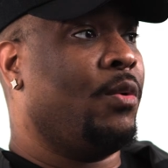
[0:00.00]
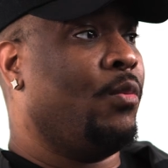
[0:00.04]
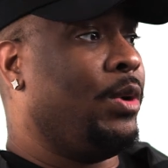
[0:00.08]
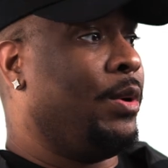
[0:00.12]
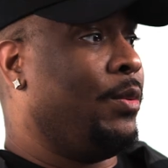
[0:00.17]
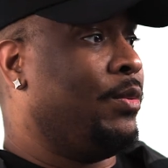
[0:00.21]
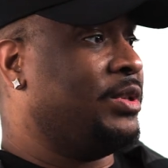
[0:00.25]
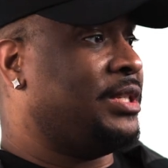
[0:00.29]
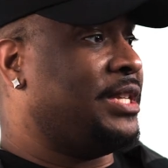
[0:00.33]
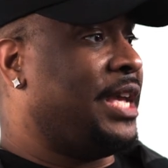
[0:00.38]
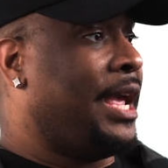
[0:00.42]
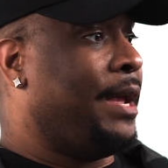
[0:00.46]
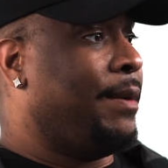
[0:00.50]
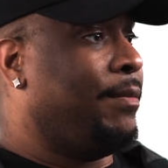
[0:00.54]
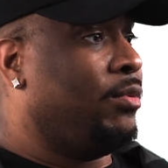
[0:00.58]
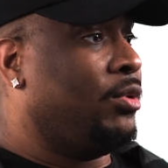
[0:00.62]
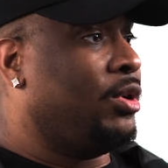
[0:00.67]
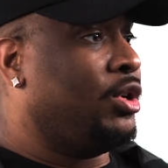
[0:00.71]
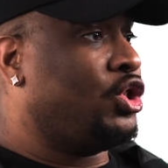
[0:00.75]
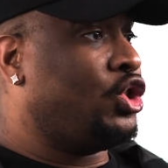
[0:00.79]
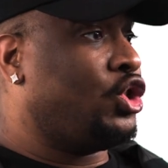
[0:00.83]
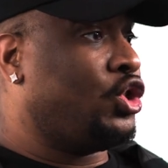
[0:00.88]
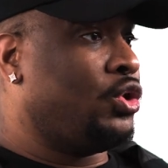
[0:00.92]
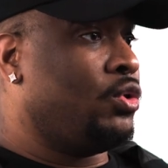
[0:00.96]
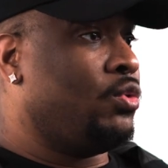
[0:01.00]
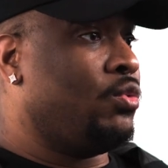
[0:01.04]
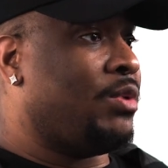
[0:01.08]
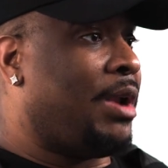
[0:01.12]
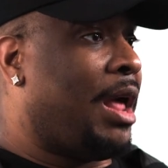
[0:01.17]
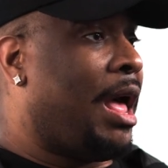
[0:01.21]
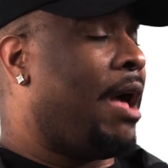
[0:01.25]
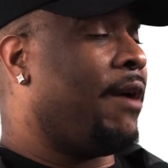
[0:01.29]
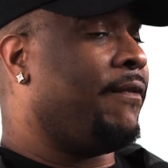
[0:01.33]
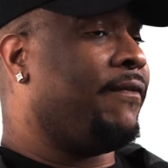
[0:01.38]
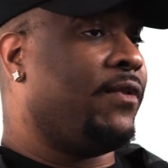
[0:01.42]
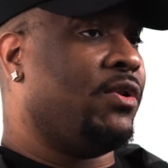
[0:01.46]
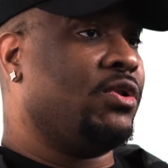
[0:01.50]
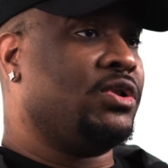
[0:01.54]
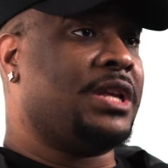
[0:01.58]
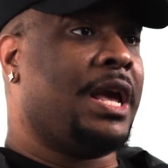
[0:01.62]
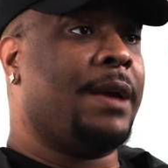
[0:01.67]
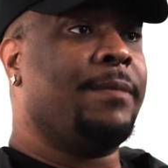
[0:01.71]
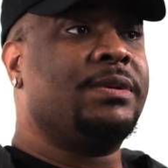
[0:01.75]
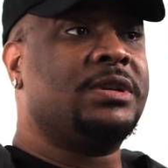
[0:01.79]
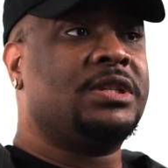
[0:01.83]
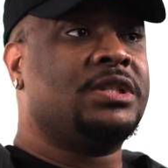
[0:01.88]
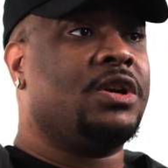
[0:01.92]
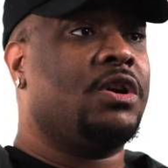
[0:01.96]
we was able to shoot our first
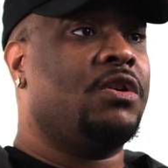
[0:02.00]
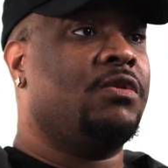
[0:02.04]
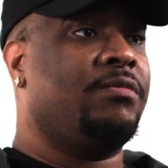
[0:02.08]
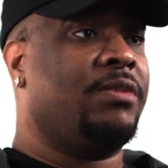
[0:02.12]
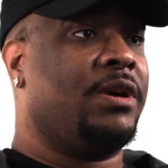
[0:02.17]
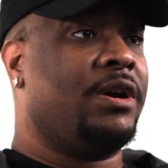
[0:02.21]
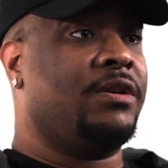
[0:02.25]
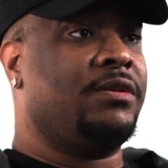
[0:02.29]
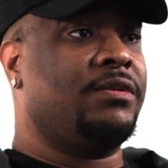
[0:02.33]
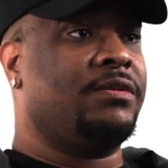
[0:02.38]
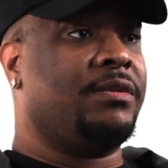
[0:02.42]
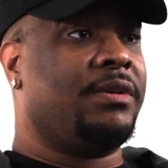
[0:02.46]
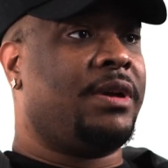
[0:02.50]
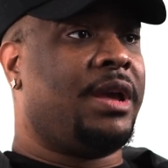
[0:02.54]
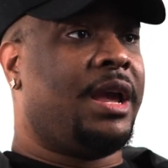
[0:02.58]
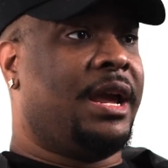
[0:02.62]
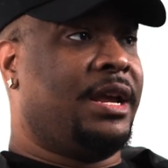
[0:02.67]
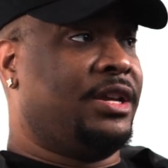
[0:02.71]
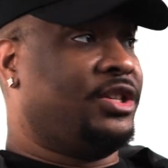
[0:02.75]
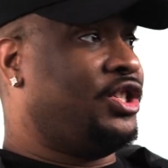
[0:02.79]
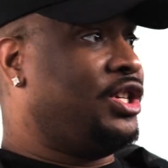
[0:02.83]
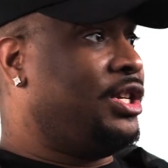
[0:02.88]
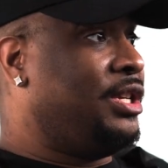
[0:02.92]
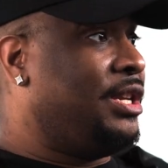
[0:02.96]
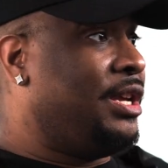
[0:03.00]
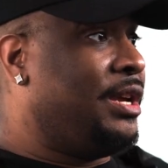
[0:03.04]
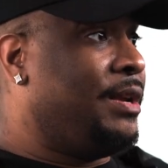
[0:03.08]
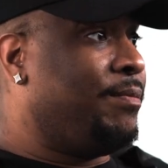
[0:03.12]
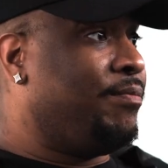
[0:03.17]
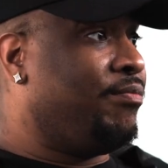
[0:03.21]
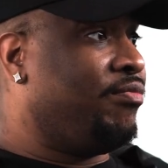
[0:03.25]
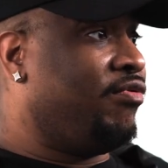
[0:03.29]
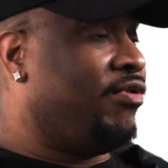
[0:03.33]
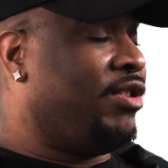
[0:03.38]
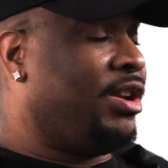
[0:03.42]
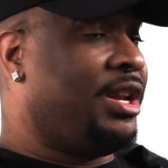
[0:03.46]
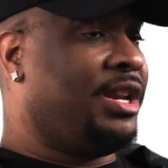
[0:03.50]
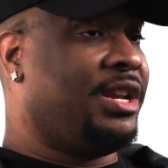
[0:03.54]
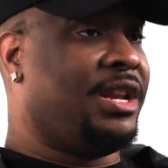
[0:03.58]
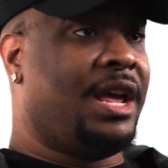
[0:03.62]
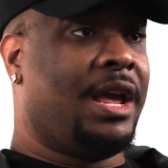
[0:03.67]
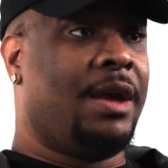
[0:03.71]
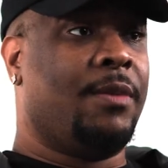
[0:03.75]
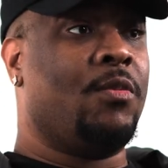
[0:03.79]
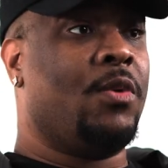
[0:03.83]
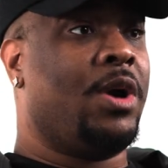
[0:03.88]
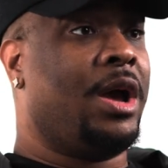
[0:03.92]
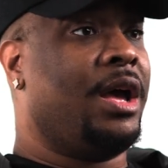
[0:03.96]
episode, bro. And she did pretty
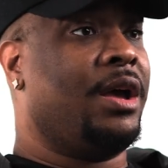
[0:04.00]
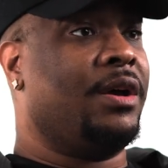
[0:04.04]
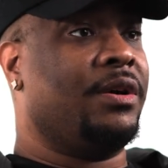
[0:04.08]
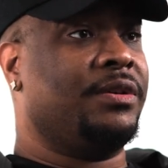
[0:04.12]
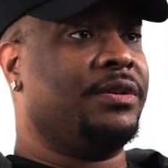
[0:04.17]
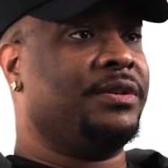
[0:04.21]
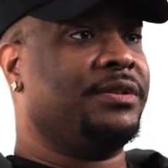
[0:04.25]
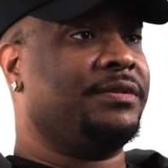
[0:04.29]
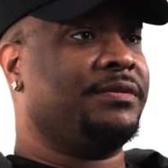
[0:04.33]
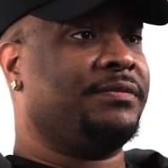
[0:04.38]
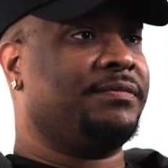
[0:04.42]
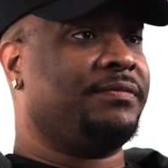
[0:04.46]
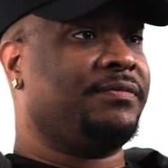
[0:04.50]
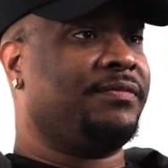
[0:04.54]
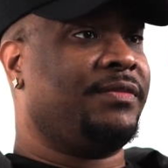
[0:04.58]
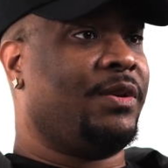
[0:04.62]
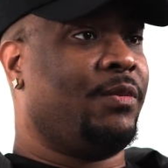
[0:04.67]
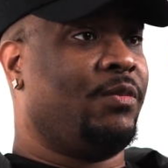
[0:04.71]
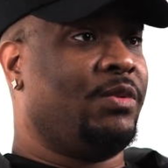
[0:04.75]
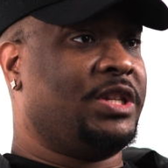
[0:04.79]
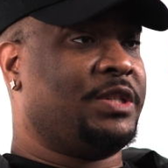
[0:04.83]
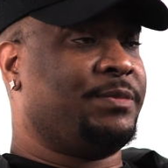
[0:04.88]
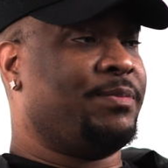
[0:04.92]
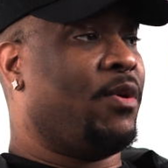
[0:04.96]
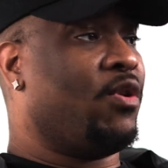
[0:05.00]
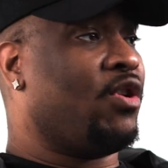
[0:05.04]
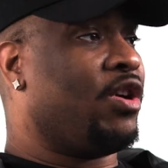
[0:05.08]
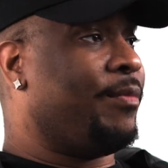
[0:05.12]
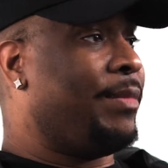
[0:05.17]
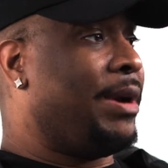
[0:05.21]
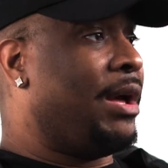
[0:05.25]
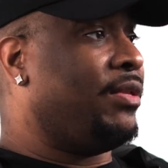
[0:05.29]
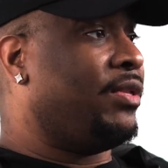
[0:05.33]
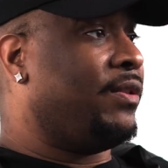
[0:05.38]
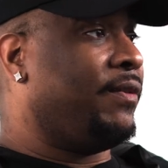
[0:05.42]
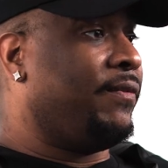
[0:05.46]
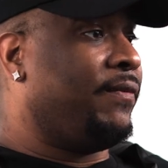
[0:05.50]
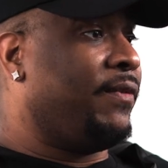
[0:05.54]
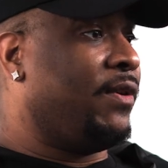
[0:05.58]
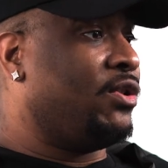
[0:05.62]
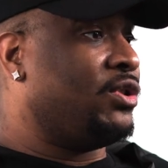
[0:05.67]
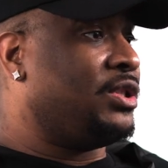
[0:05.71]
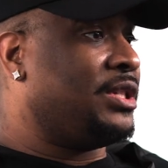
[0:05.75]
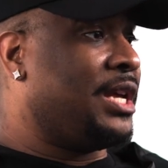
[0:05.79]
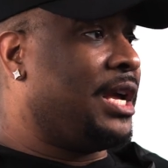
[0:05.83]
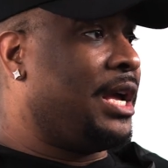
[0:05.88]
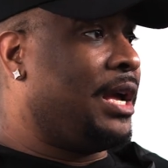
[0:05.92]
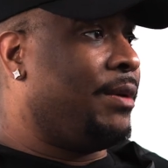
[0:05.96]
damn well. We spoke about the
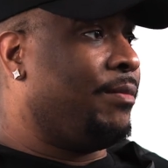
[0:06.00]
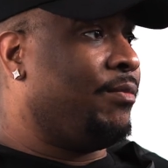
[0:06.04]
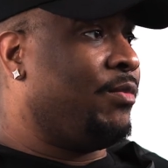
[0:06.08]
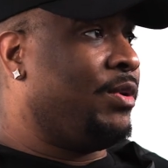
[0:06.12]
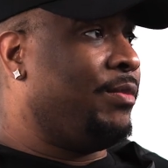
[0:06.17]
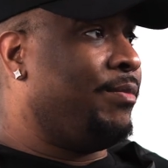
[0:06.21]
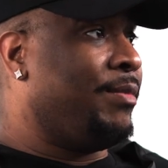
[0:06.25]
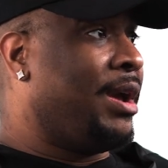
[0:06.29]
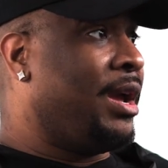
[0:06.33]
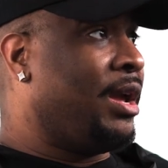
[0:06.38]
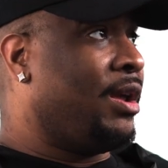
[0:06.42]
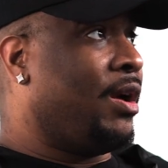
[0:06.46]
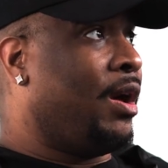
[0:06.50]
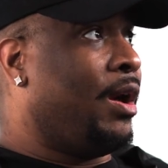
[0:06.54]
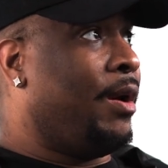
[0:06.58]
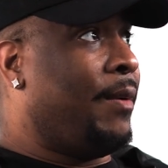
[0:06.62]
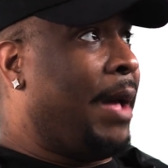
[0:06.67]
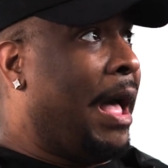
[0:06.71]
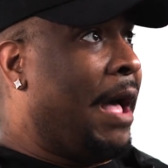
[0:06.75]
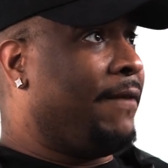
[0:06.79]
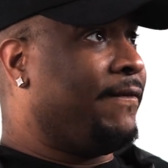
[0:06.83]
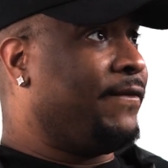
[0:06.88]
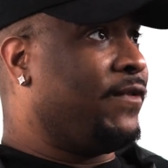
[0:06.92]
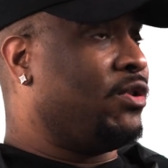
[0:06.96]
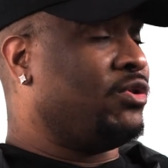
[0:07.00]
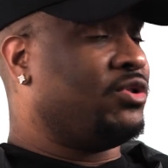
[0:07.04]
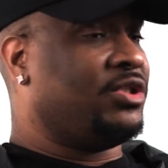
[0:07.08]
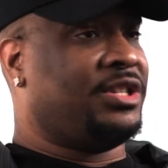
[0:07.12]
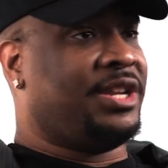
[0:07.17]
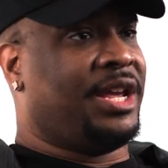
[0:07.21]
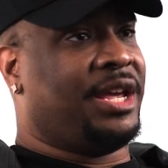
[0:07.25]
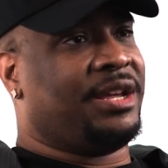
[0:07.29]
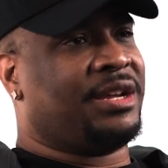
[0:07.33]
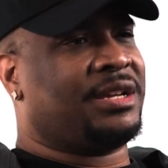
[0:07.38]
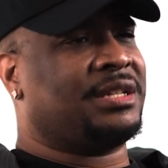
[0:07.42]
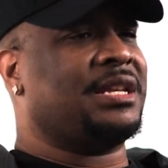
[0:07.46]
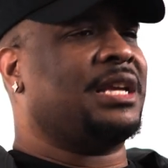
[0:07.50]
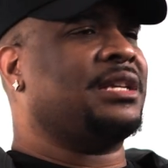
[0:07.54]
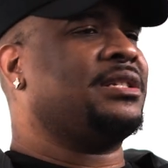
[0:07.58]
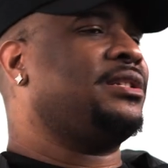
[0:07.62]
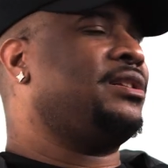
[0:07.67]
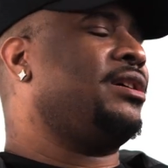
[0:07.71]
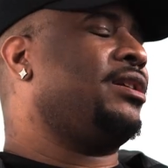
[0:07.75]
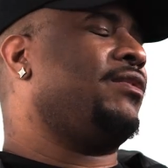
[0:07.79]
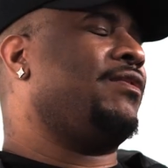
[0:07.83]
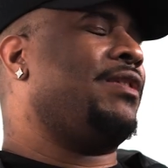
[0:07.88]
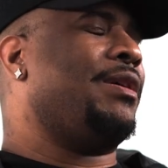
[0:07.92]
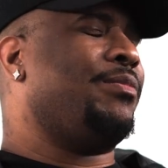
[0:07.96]
first time we met, our first date, because I
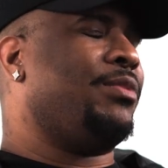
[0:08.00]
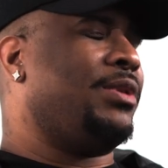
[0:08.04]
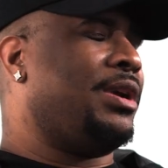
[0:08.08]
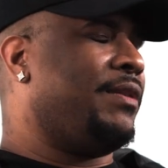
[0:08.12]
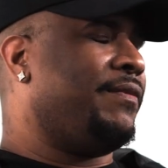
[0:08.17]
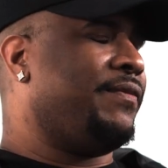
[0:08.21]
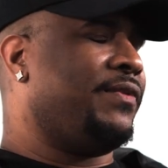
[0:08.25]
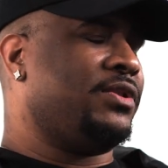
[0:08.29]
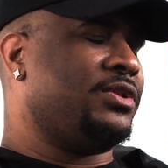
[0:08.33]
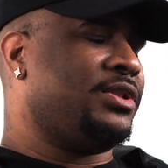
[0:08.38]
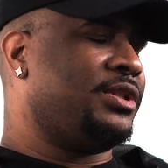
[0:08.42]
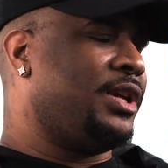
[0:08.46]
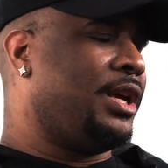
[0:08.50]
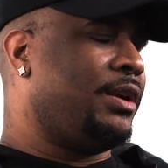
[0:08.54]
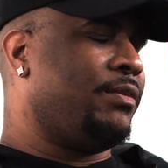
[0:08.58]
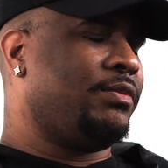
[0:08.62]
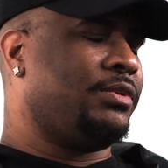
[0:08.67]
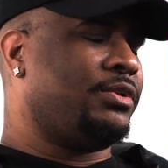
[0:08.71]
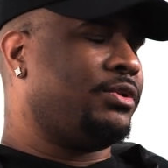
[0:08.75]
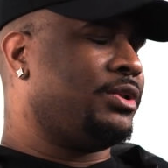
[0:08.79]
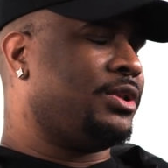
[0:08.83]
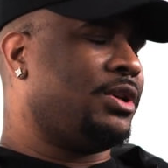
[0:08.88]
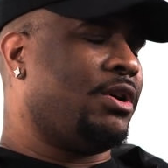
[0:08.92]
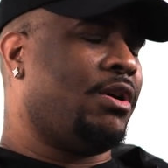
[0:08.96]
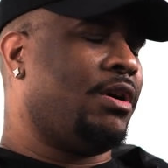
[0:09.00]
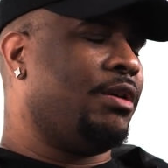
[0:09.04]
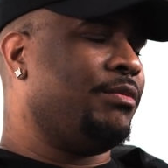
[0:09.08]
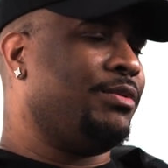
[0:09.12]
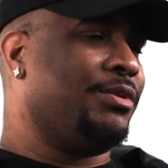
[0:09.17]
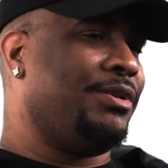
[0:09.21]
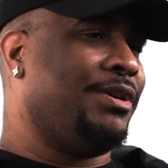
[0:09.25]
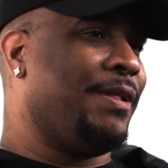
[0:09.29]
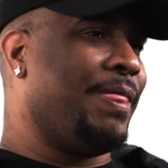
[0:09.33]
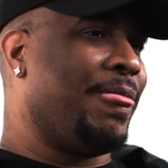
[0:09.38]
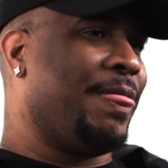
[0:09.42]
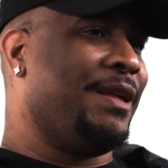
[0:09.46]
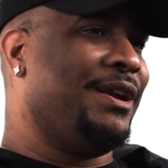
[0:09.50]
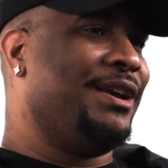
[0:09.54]
stood her up on our first date, which was horrible.